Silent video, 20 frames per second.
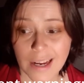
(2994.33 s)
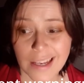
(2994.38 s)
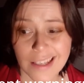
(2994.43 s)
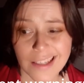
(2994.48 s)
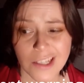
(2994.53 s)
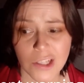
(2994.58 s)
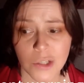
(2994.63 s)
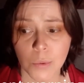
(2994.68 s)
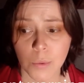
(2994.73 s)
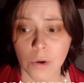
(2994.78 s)

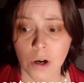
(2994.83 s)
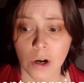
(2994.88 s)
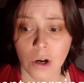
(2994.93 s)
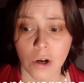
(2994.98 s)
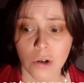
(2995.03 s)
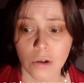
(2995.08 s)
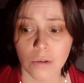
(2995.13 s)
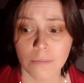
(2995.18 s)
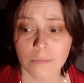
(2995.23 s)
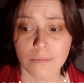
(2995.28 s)
breaks into
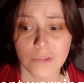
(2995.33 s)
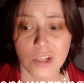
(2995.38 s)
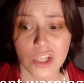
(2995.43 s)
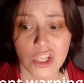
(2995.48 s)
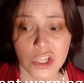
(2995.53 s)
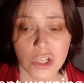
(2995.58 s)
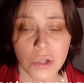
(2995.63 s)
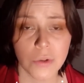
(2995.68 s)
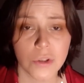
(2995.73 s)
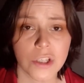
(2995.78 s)
her
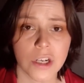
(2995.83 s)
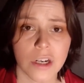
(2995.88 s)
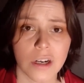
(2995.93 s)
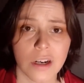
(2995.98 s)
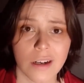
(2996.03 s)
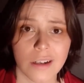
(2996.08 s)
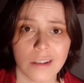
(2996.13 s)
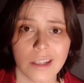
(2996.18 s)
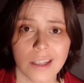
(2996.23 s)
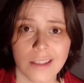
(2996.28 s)
home,
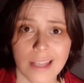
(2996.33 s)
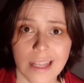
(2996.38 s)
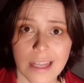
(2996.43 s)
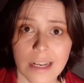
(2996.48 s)
shoots her,